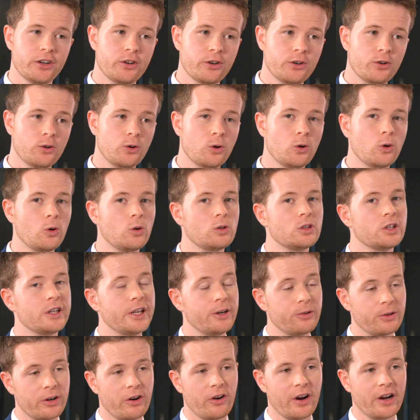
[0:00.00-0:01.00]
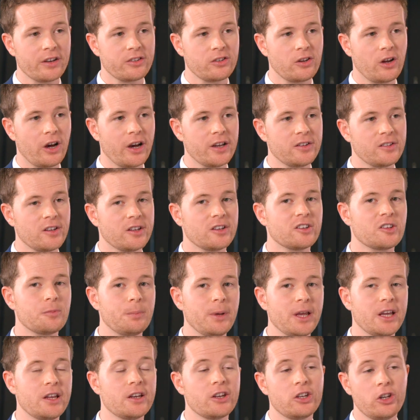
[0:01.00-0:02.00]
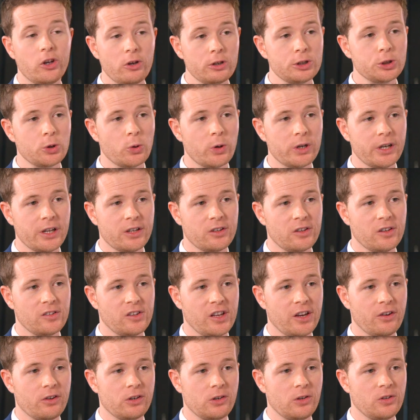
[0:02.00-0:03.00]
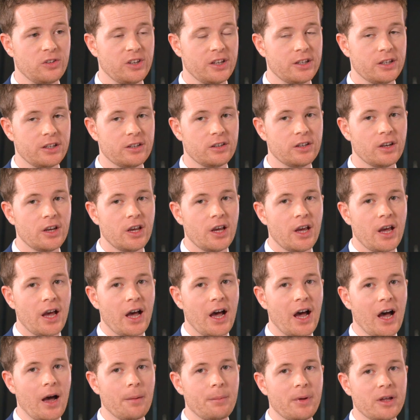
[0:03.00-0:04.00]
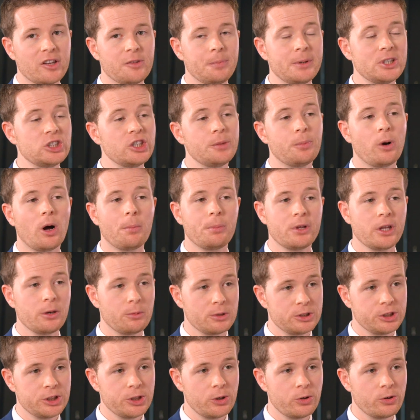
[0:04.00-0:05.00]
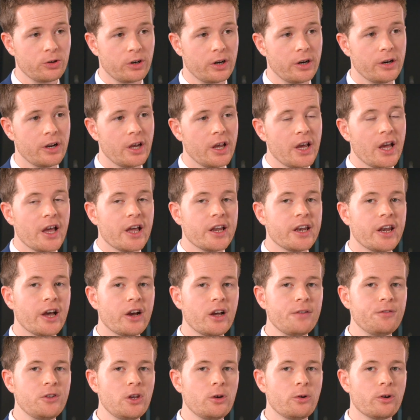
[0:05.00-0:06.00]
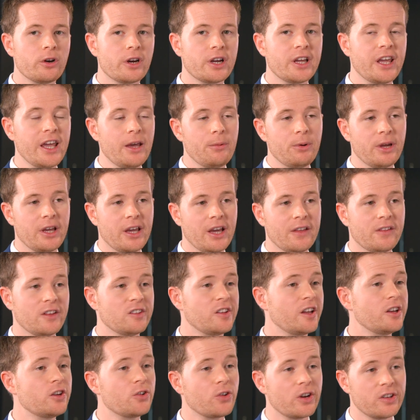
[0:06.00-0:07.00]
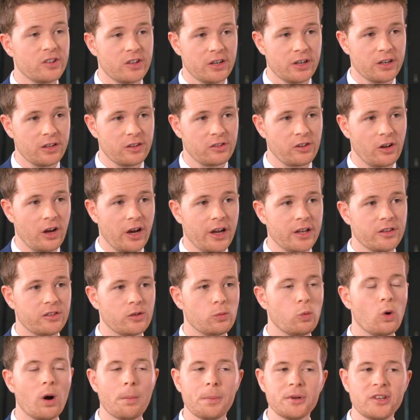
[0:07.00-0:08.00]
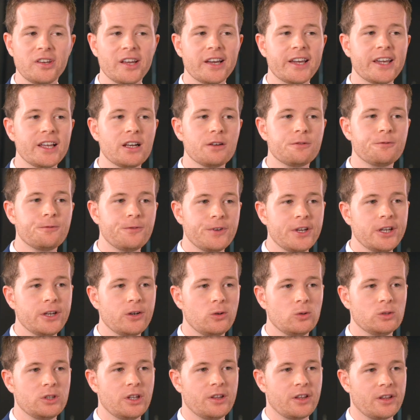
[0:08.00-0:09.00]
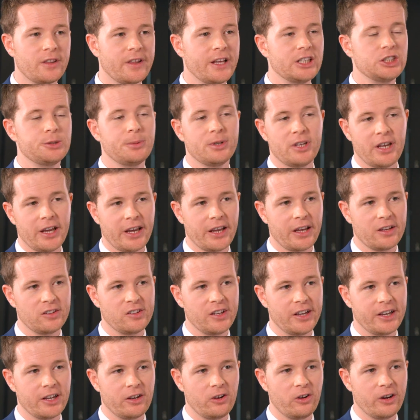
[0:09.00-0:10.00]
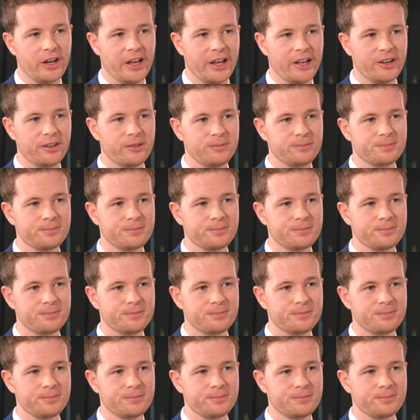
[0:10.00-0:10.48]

Goodall, Neil deGrasse Tyson speaking to huge audiences here in New Zealand, um, especially popular with children. Now, if you are a Kiwi kid that's interested in science, what particular field do you think they should be taking a second look at?